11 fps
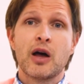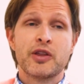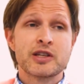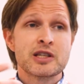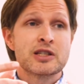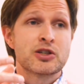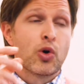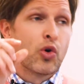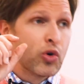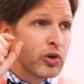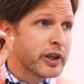This is
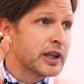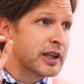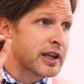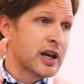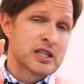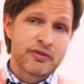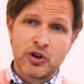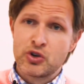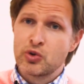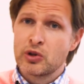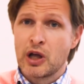only in the case of
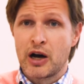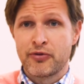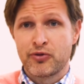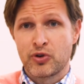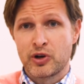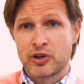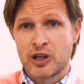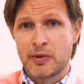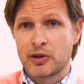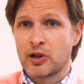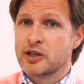hudud law for Islamic law.